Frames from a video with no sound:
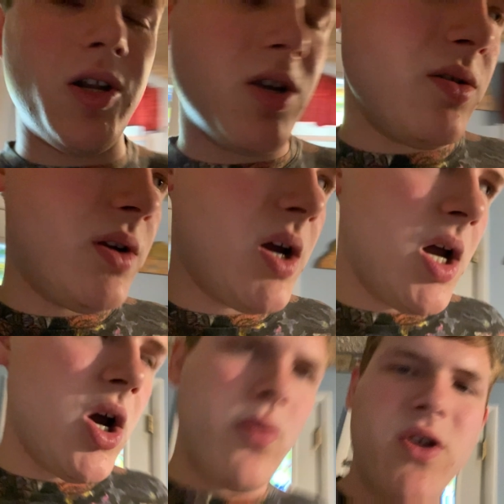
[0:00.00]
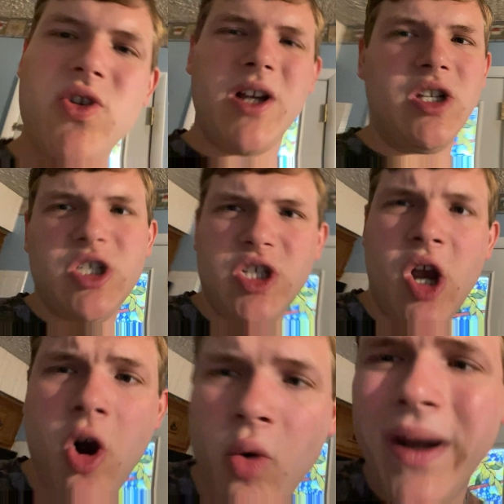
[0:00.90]
dude. We tried
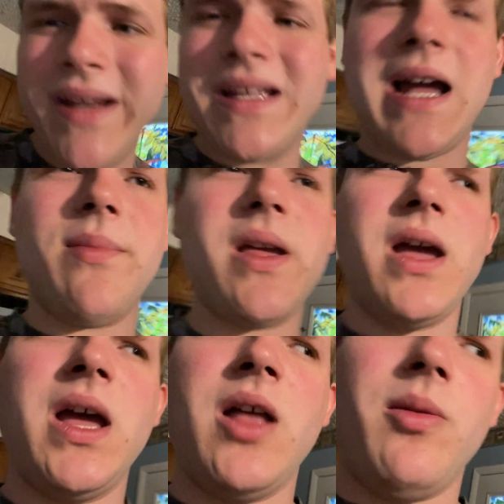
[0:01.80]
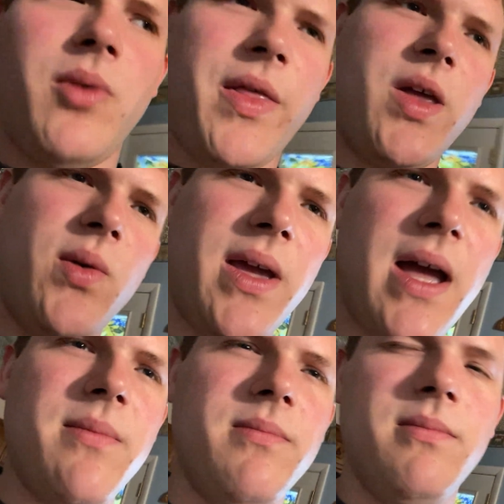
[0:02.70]
so many times. I think we
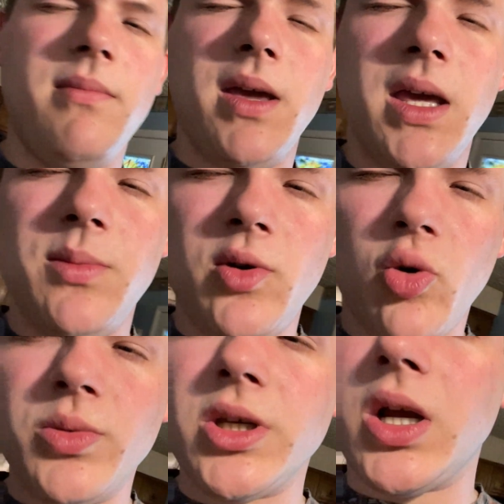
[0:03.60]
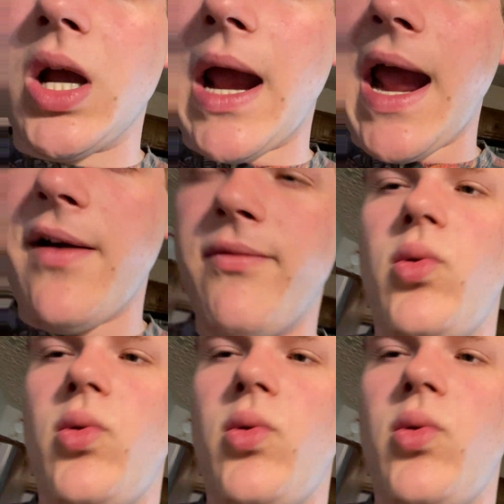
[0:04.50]
got maybe almost half